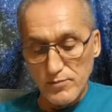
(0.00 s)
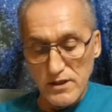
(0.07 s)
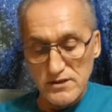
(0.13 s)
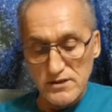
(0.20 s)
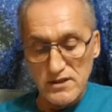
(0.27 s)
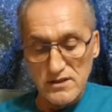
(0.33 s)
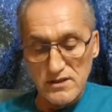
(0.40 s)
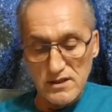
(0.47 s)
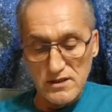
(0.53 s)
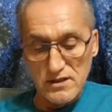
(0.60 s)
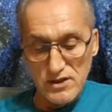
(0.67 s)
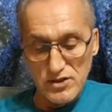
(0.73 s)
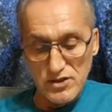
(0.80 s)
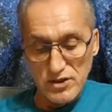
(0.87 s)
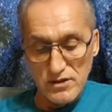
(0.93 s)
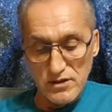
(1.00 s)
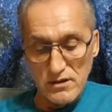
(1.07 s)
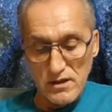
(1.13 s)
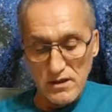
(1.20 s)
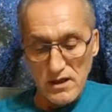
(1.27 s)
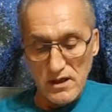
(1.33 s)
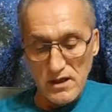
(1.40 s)
and the love of the
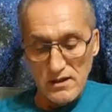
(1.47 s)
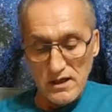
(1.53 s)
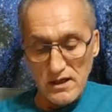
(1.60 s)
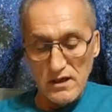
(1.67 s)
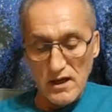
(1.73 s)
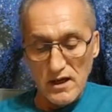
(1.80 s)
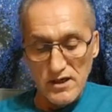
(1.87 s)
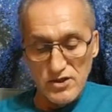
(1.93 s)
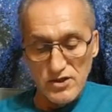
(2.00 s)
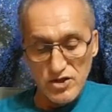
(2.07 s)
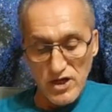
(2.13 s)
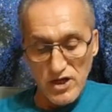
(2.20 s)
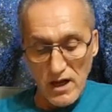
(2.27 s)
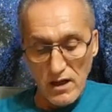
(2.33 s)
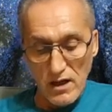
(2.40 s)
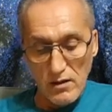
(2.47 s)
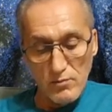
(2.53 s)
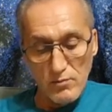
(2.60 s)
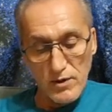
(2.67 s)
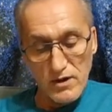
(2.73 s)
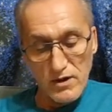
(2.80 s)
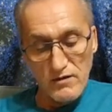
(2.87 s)
great God self.